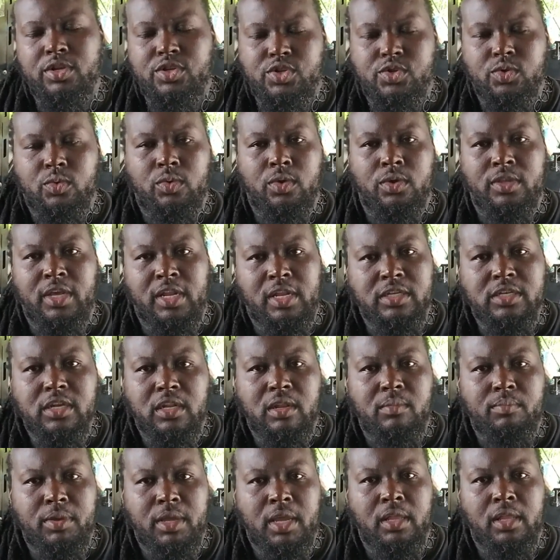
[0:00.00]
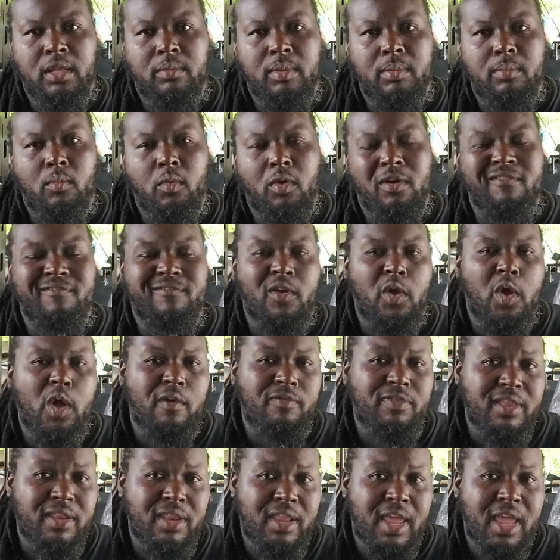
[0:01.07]
sure that it's going to be a little bit more
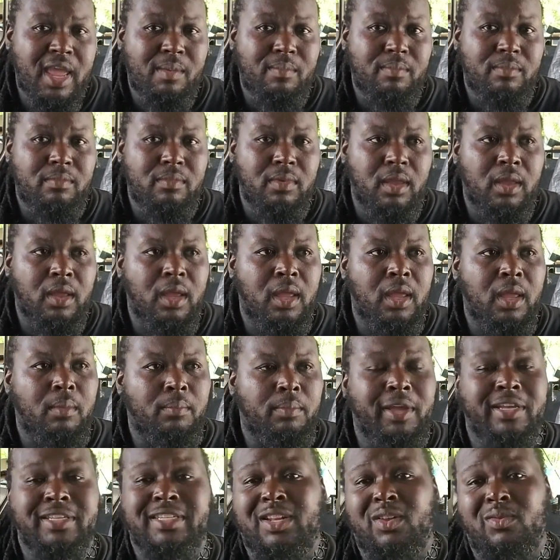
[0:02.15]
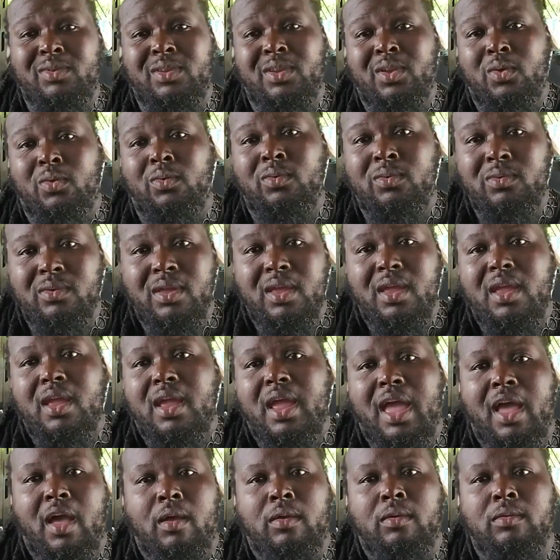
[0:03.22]
involved in that, because I don't know
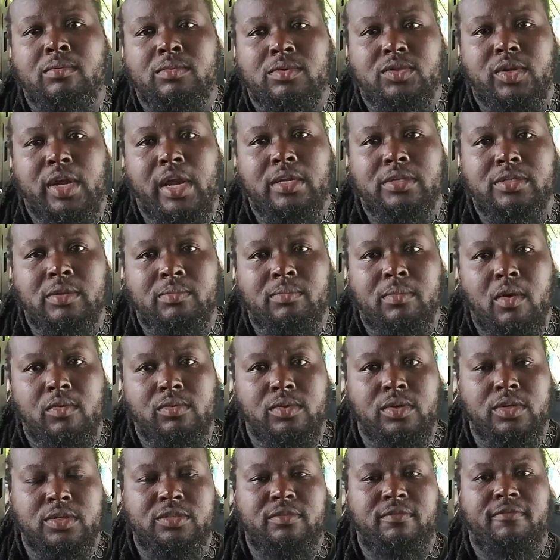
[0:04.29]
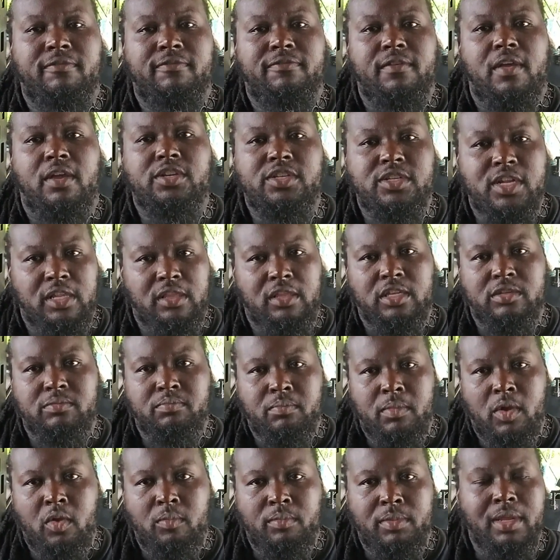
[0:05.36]
how transit motors function at this
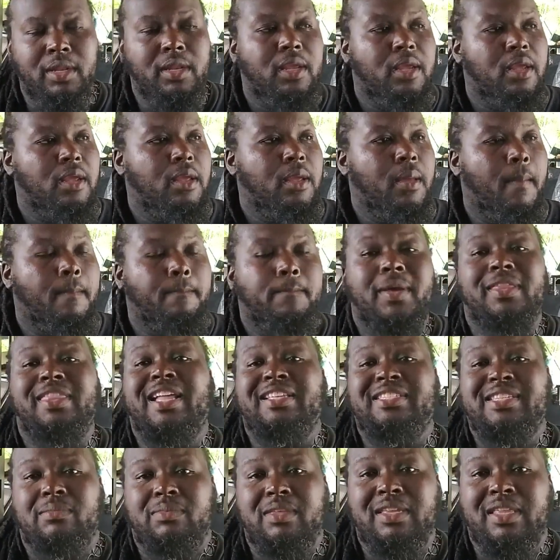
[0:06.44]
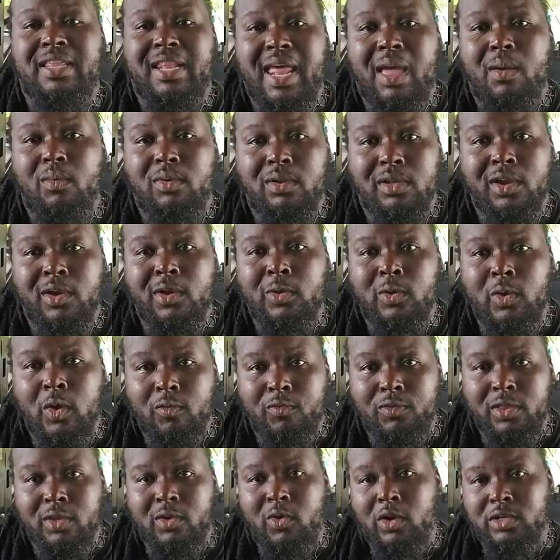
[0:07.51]
moment. But that's something that I will learn
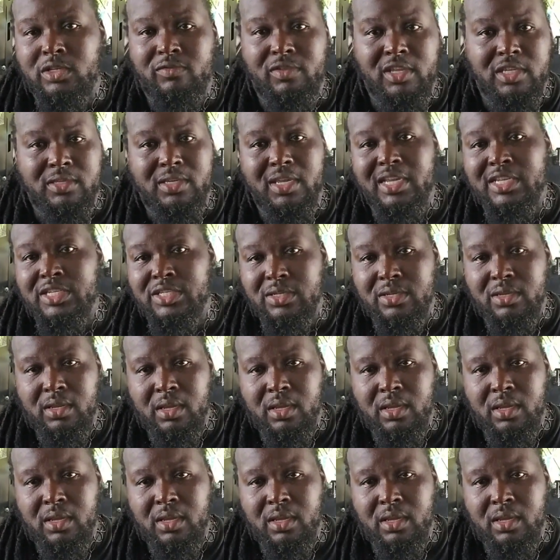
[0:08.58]
over the course of this in